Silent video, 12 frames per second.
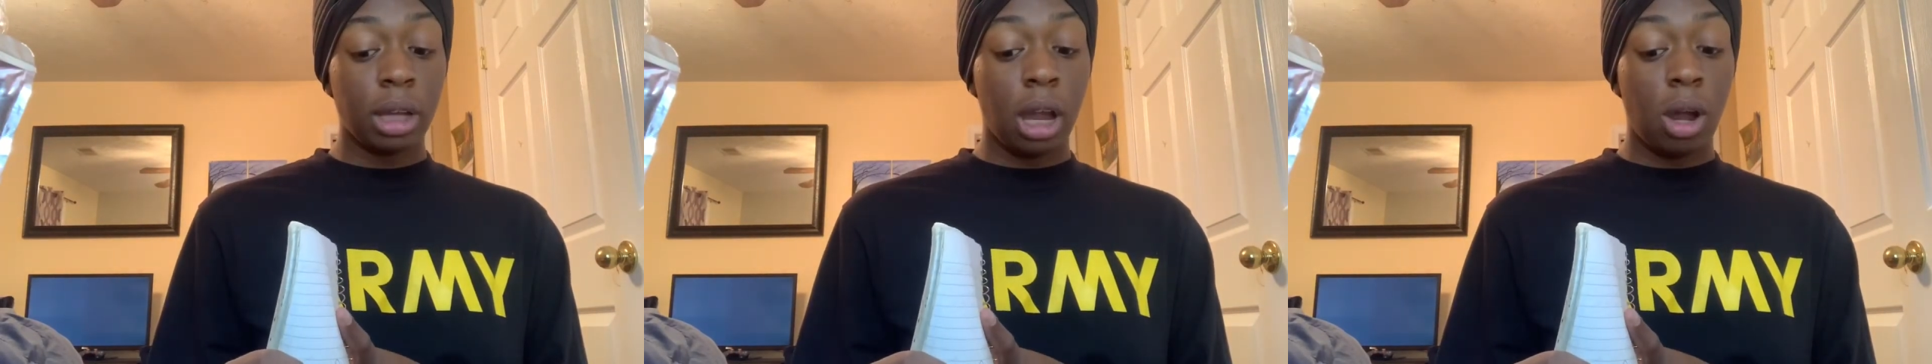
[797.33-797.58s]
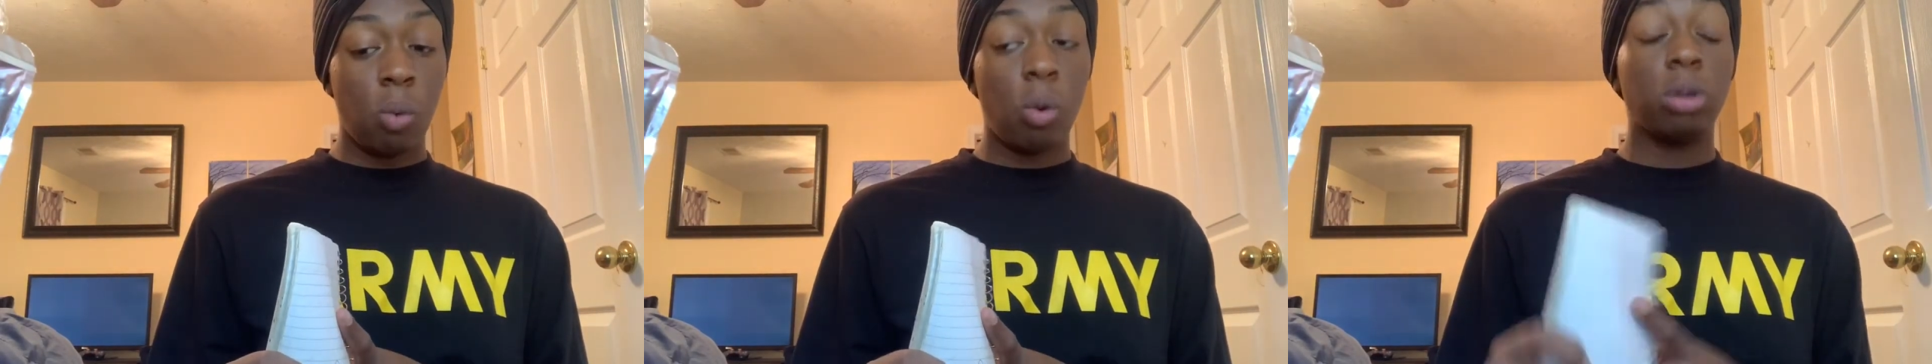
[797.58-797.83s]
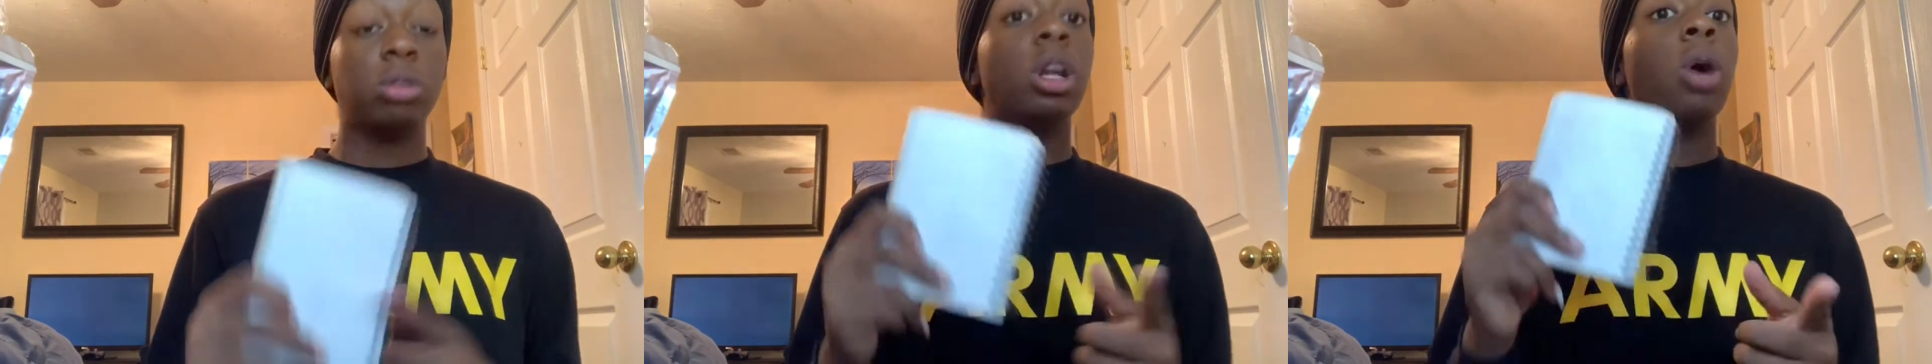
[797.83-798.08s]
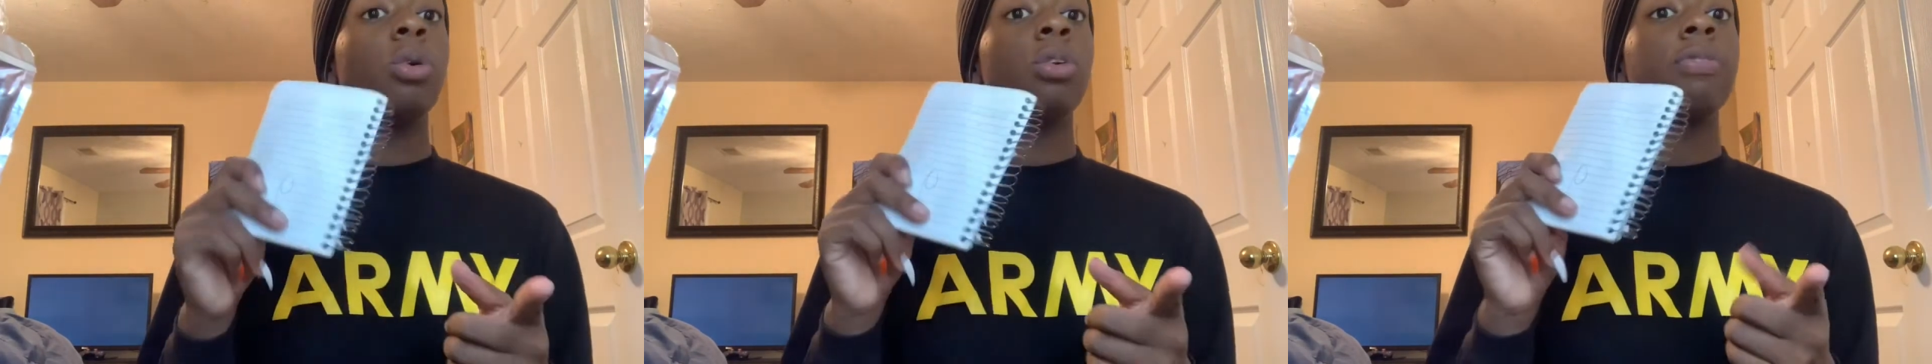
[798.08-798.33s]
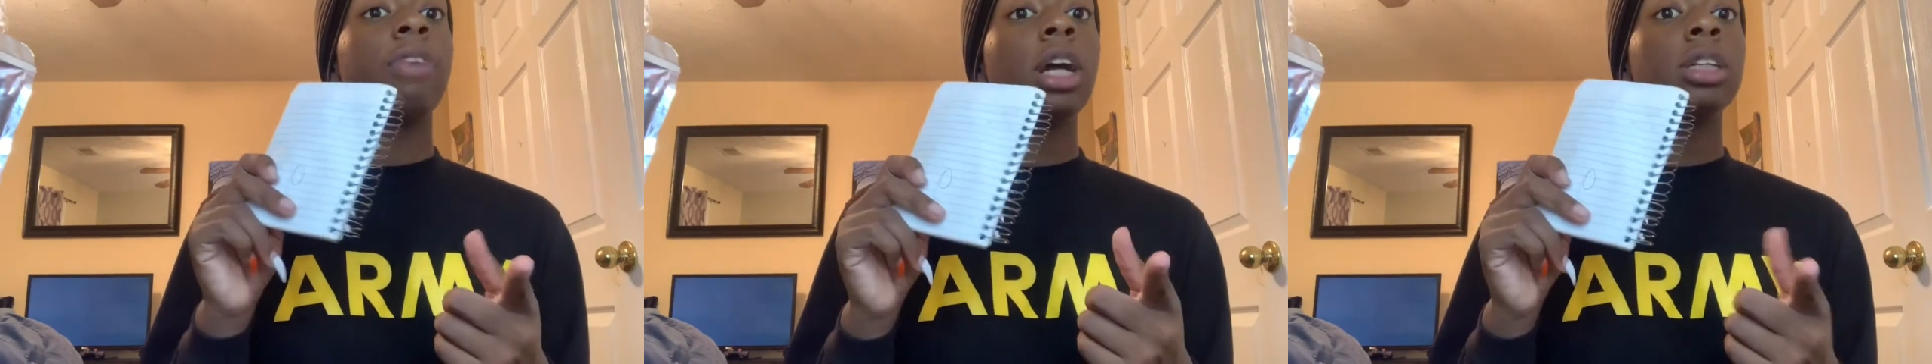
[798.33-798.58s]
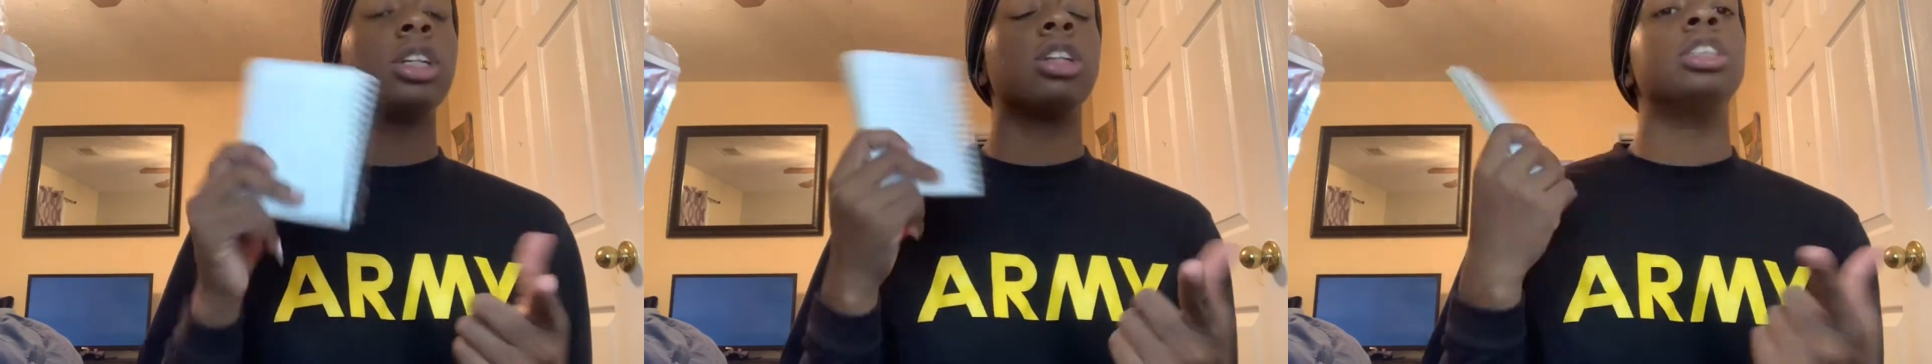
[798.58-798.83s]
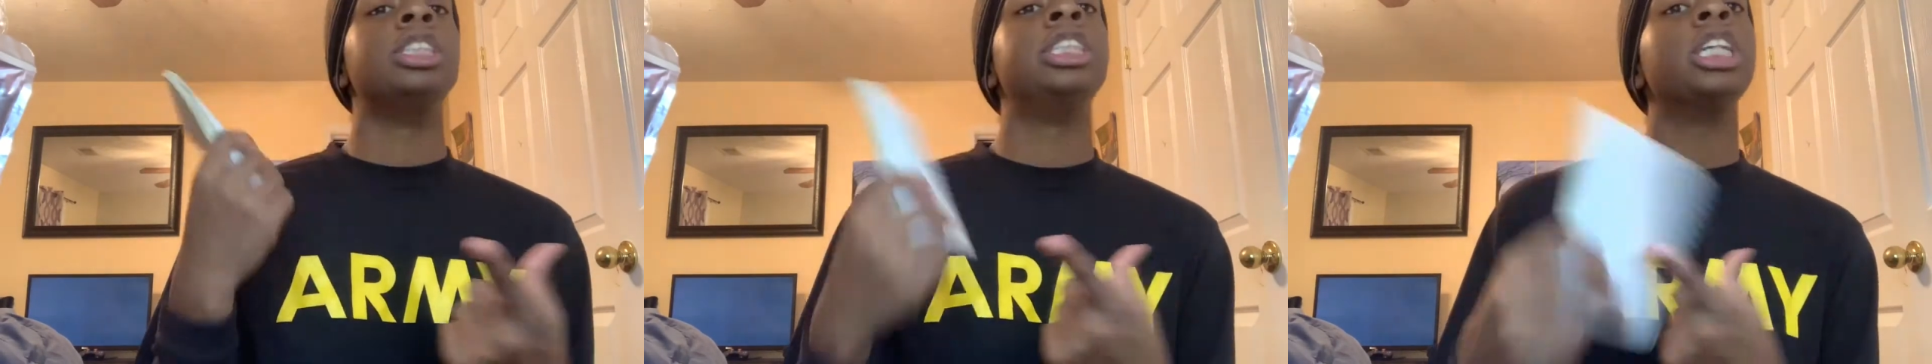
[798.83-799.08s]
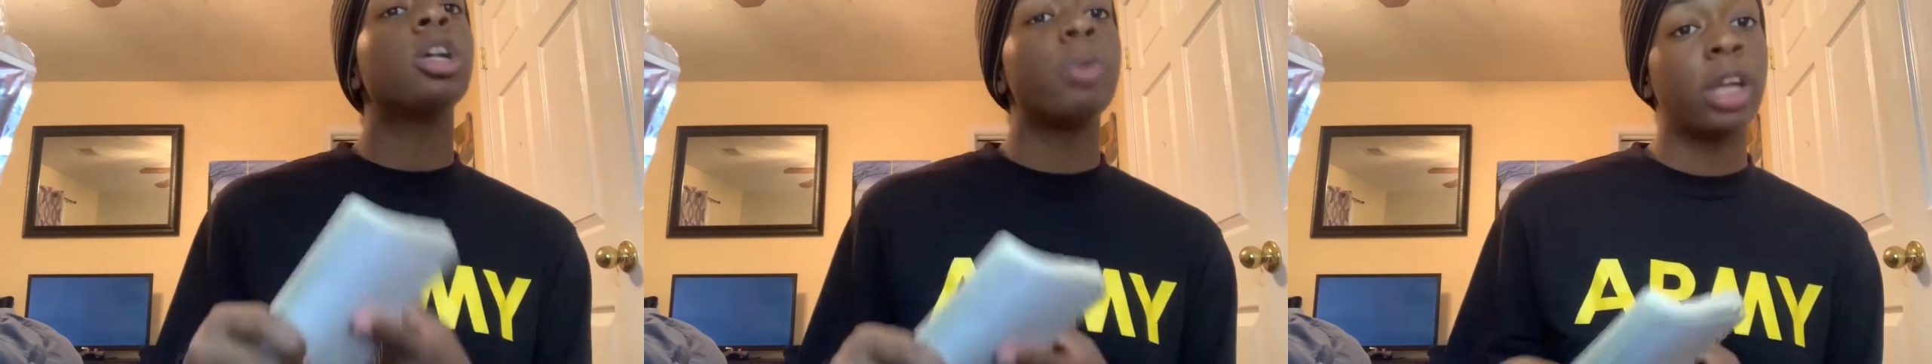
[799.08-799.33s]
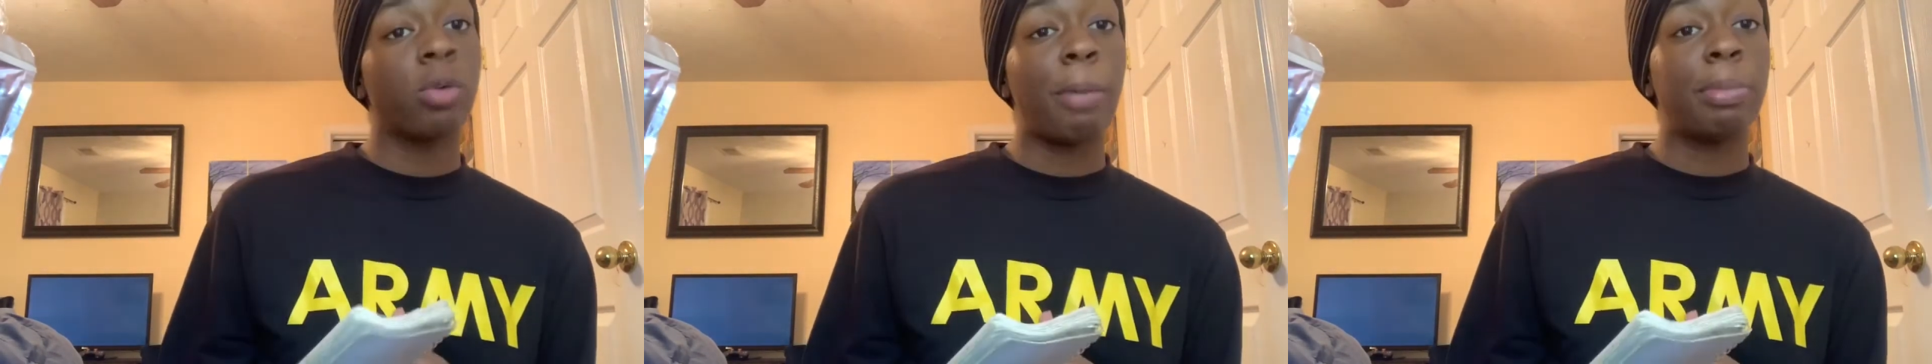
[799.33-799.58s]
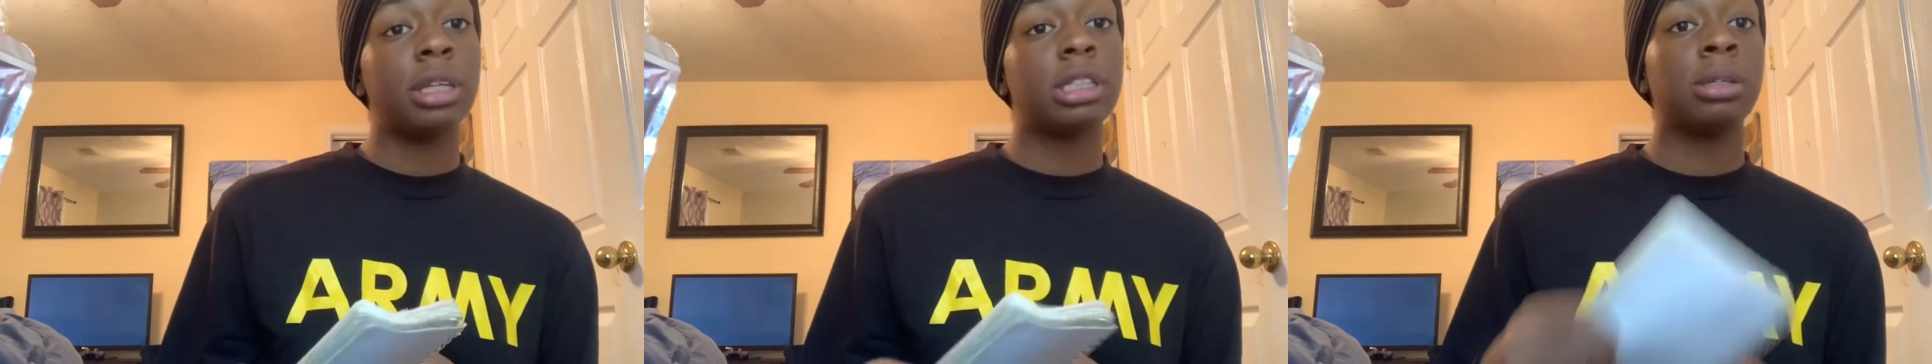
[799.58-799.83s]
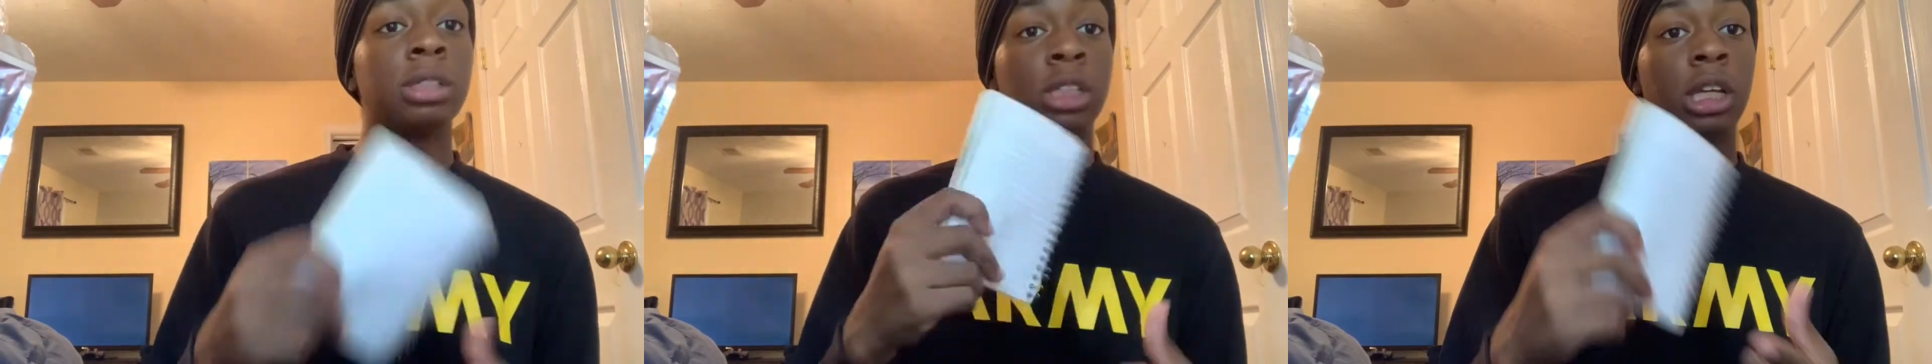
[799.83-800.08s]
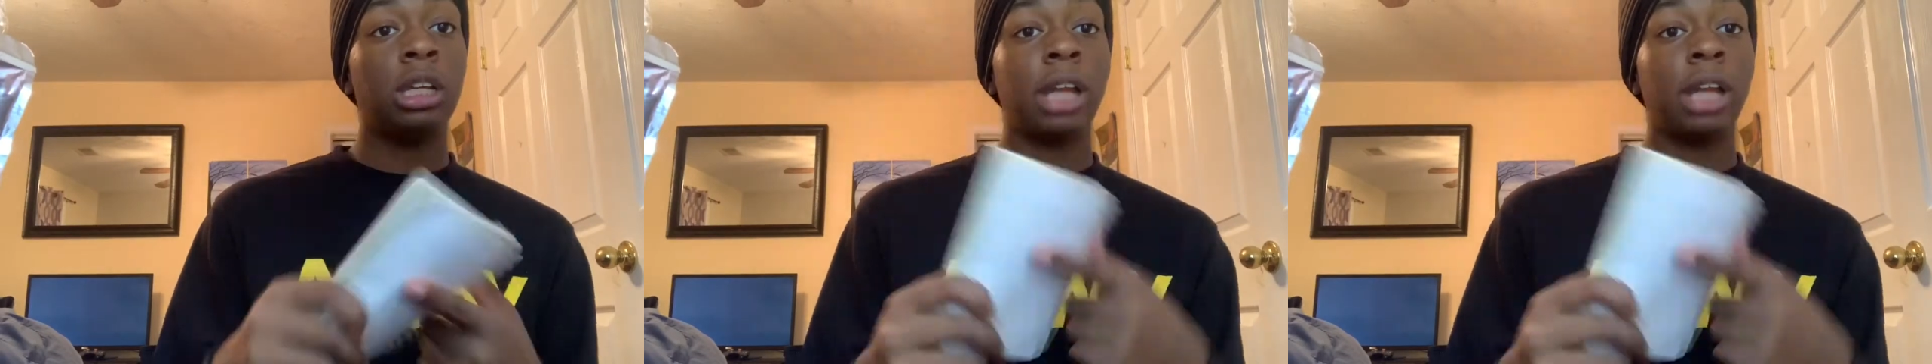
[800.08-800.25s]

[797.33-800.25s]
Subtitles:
Well, no, first you're zeroing your weapon to see,